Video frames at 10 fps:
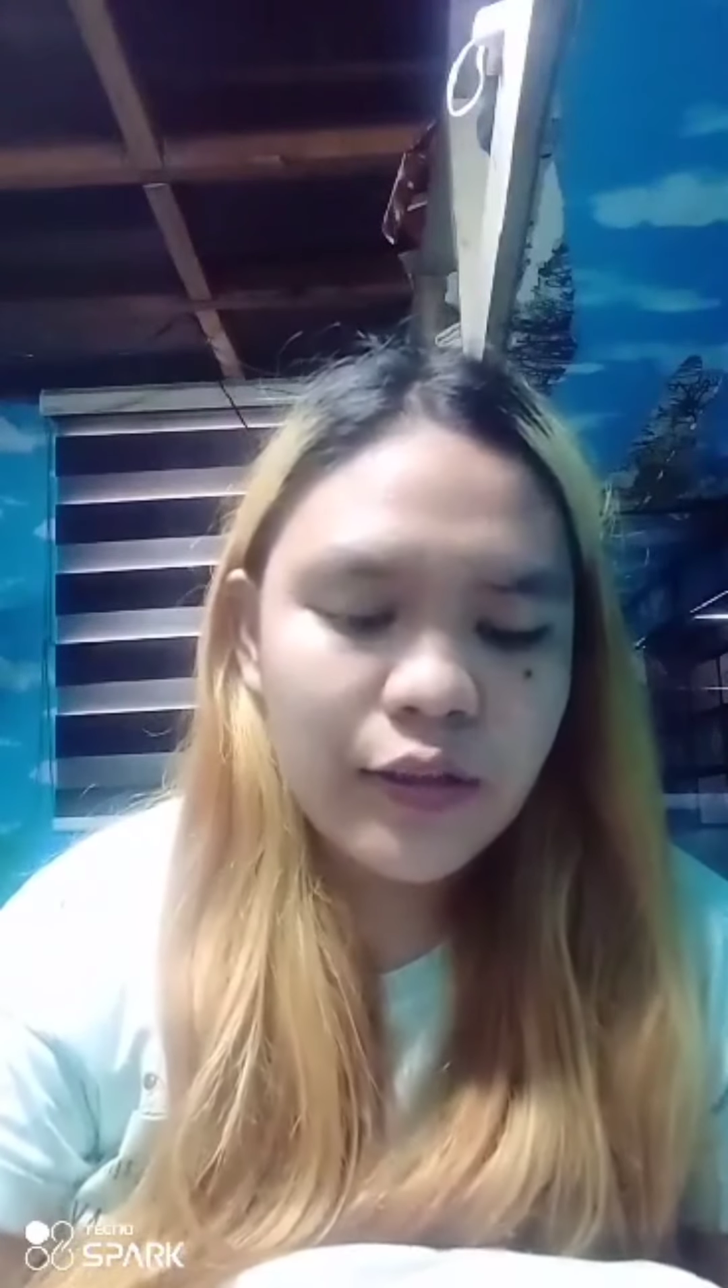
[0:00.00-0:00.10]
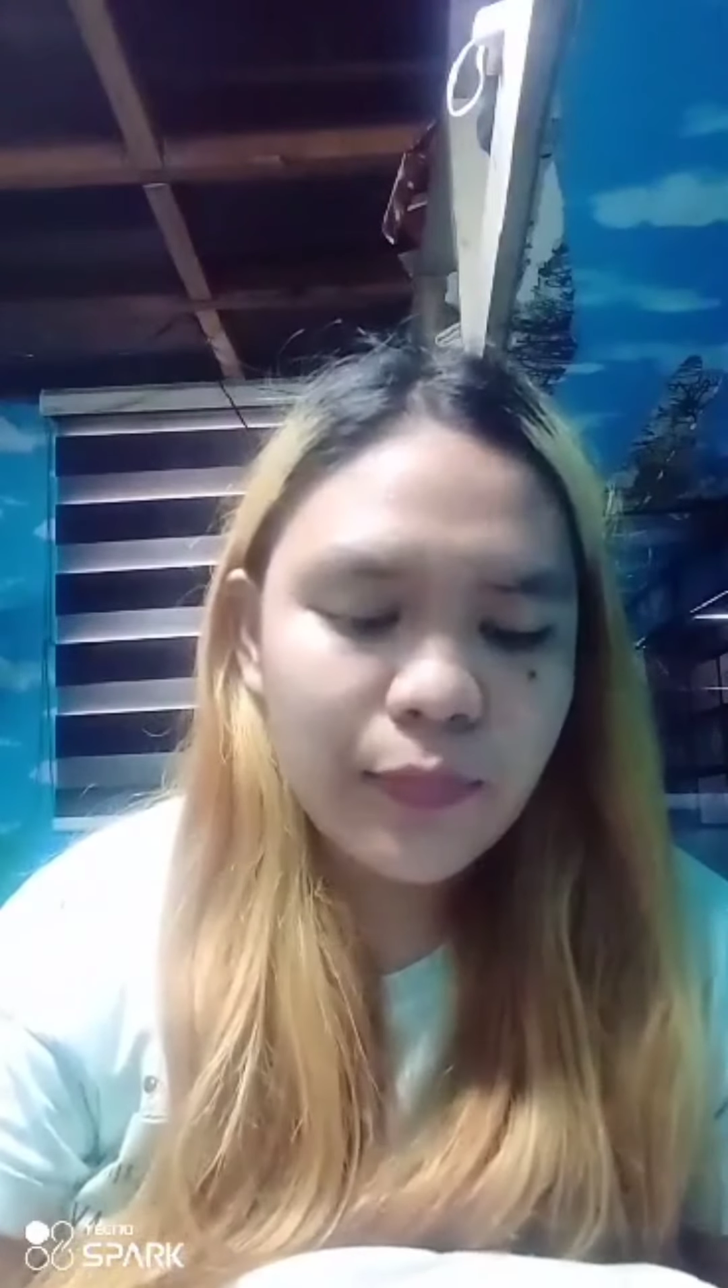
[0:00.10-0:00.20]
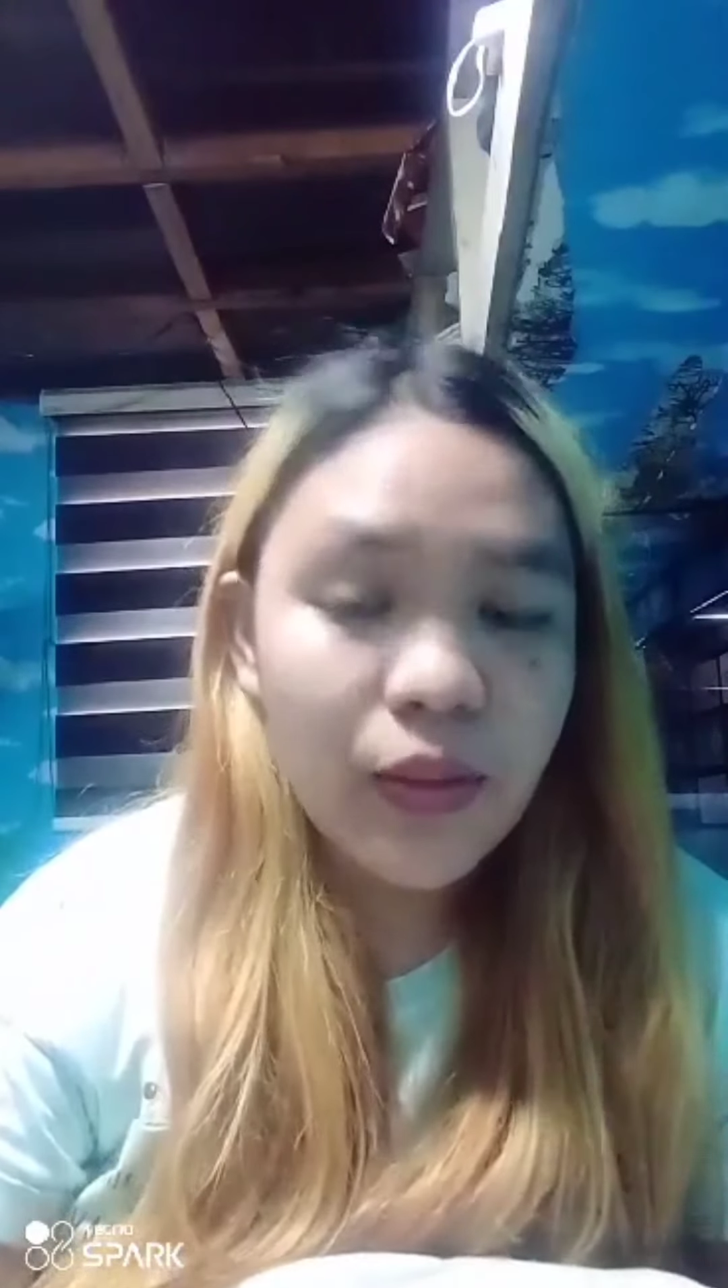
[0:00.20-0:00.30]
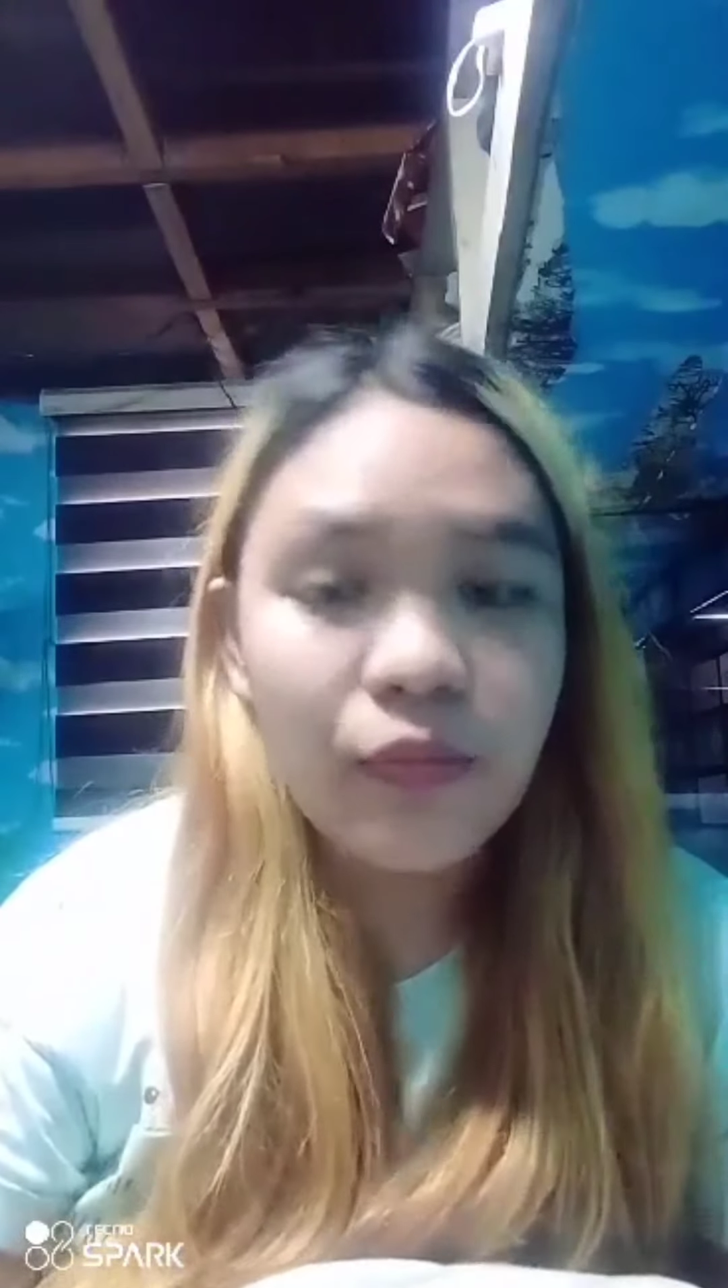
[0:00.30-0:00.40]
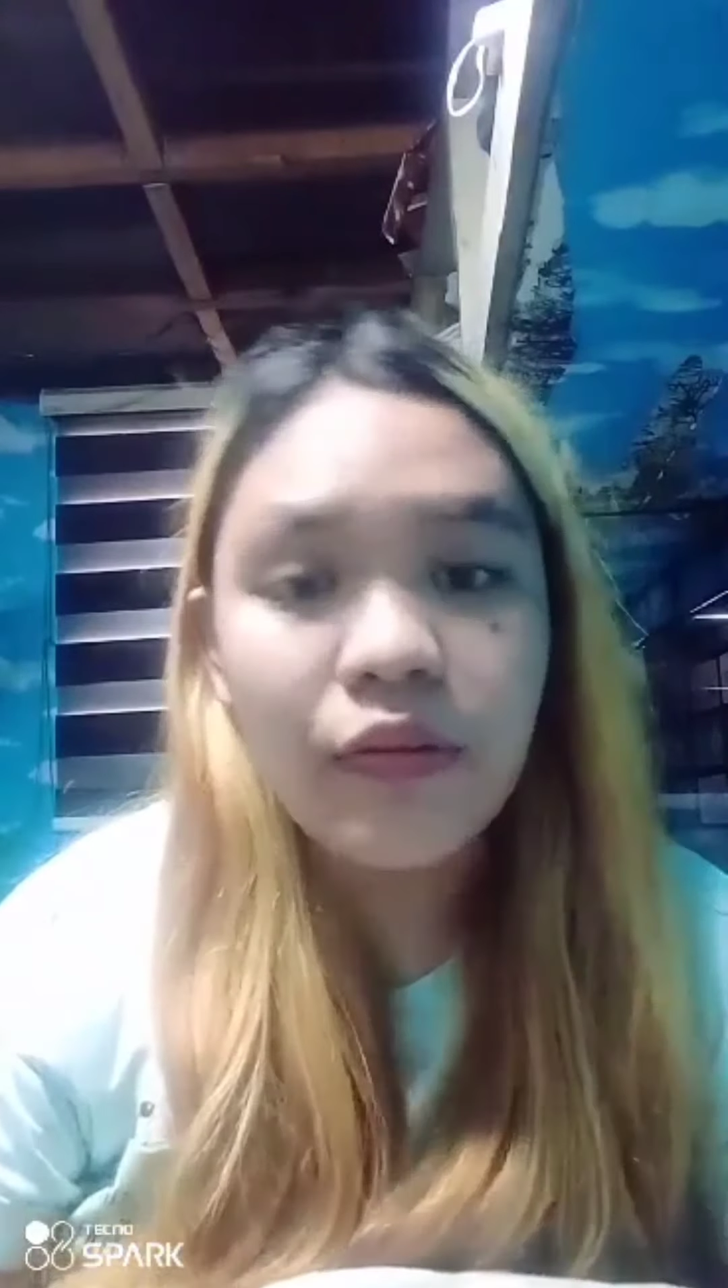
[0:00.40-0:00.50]

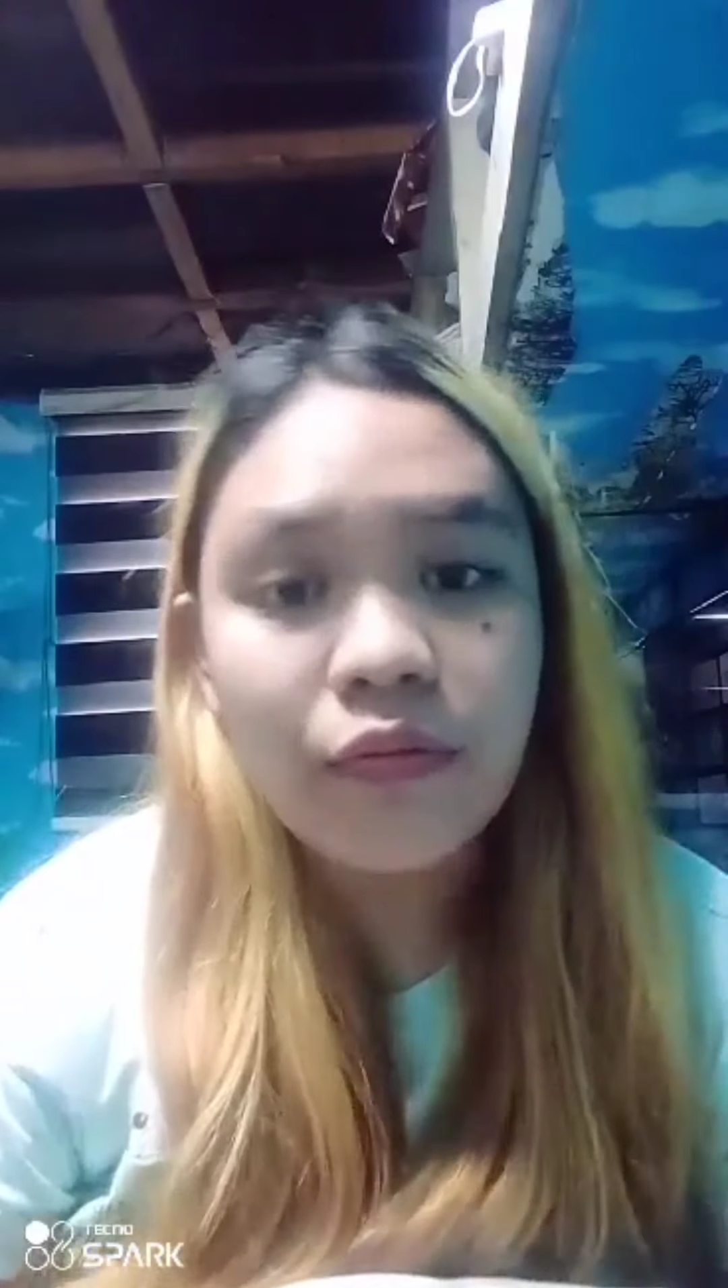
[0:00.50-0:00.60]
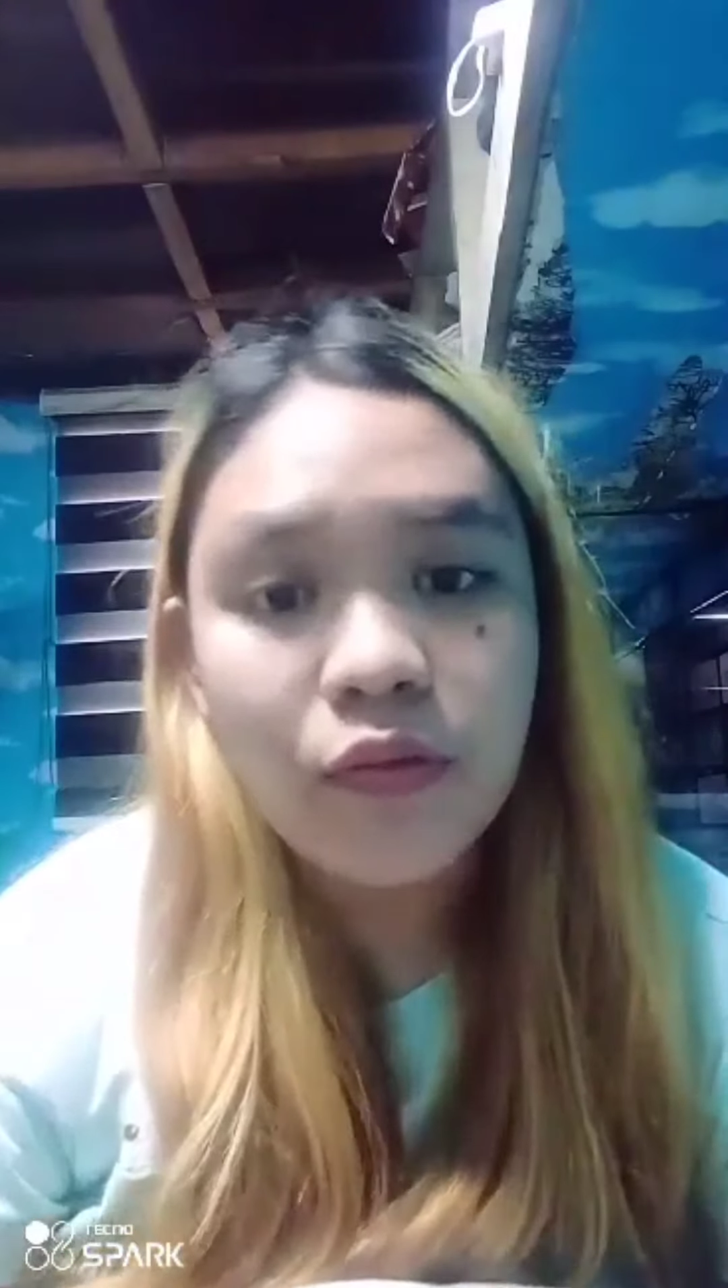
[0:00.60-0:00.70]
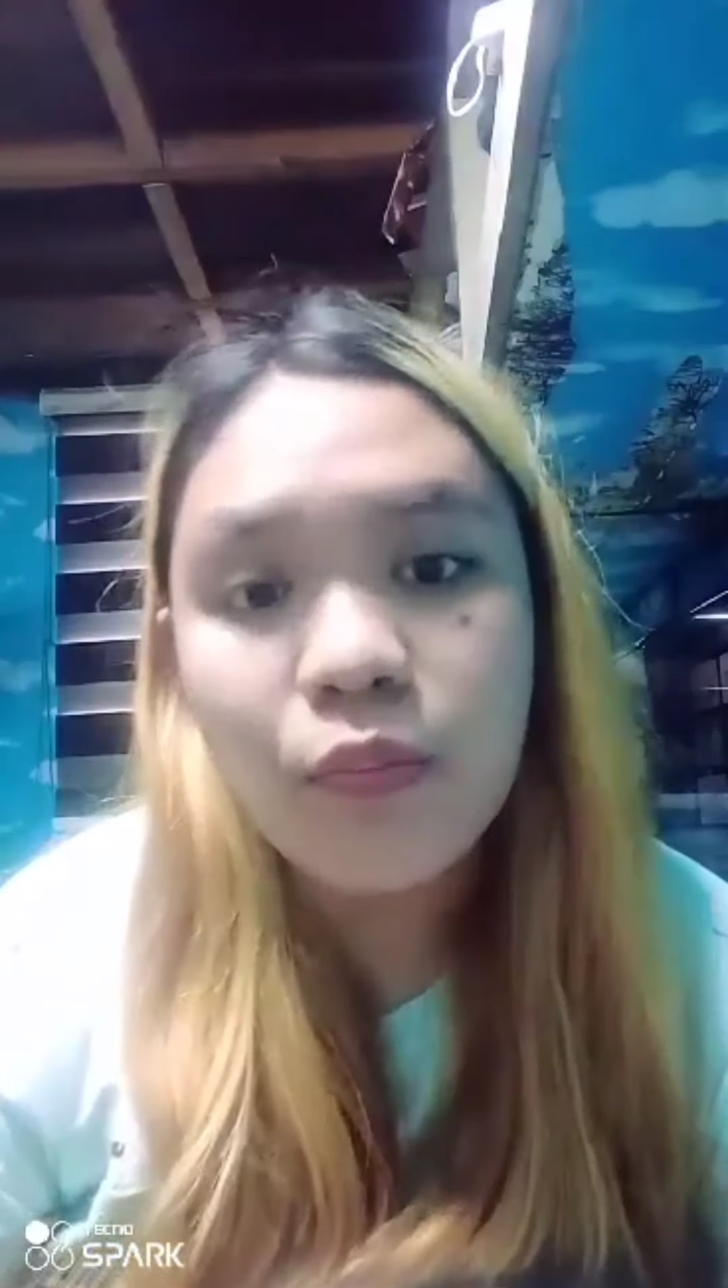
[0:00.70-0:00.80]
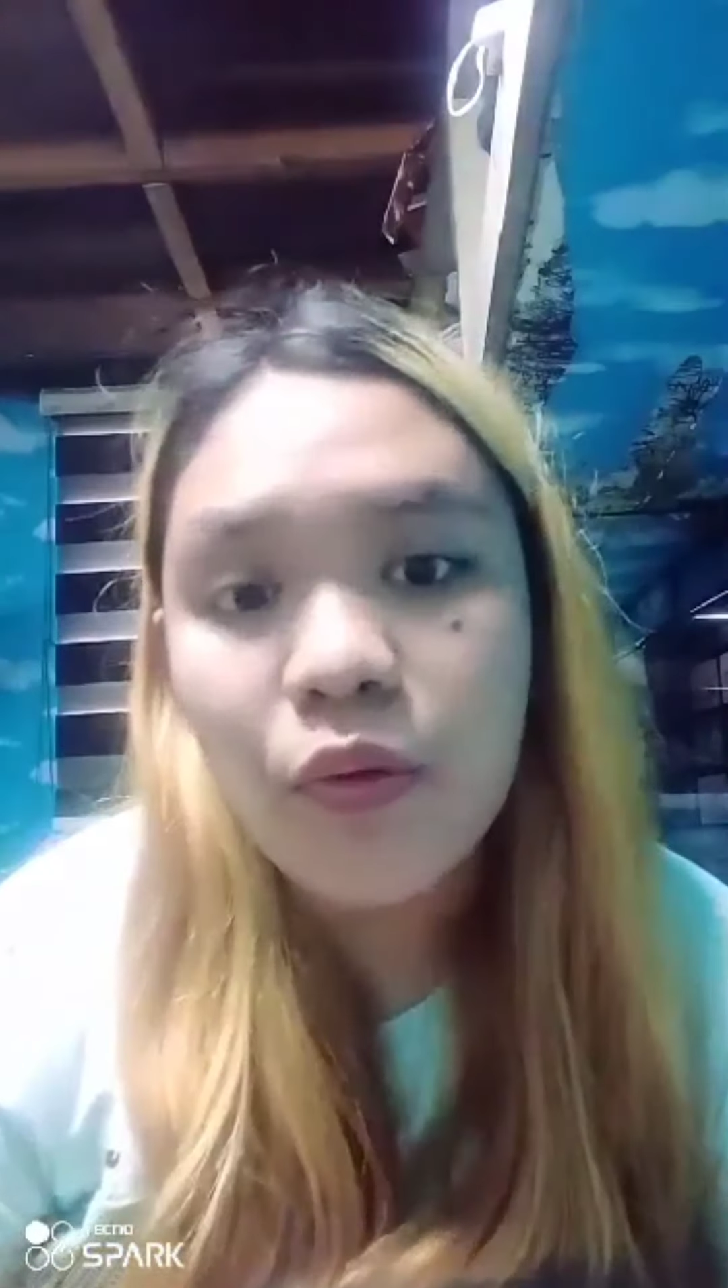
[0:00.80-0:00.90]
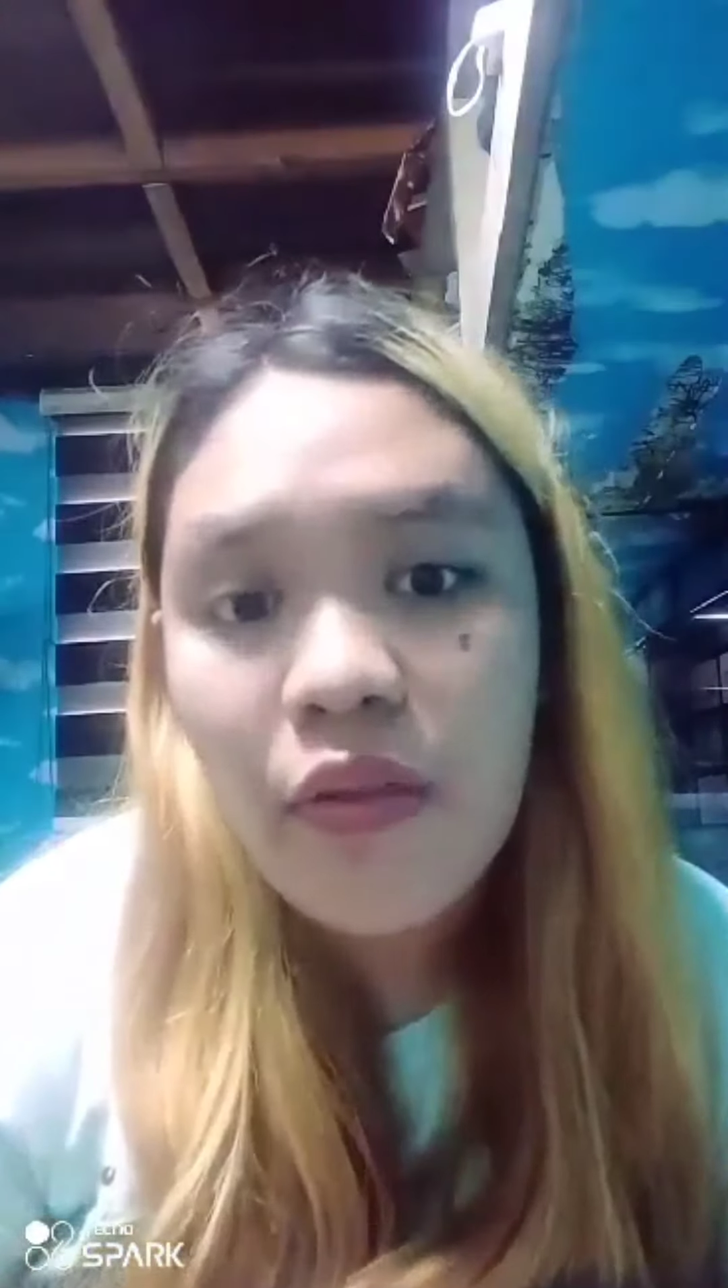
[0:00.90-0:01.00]

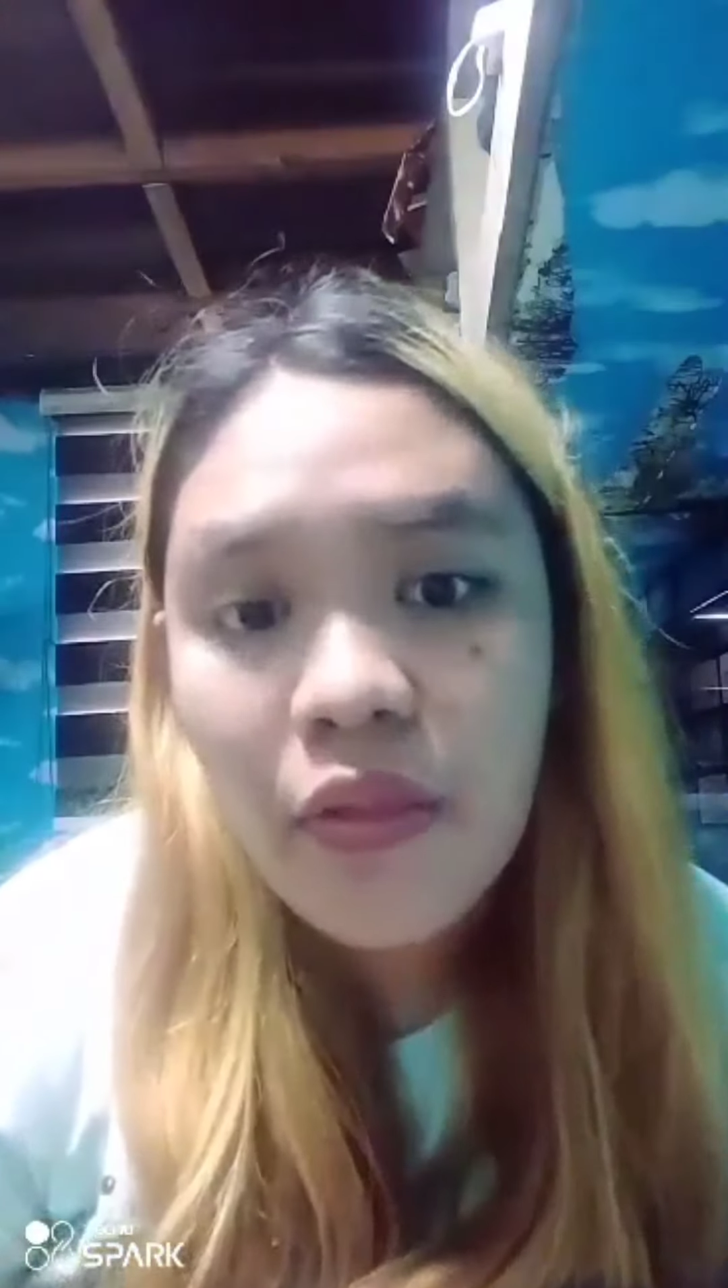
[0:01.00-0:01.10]
powerful more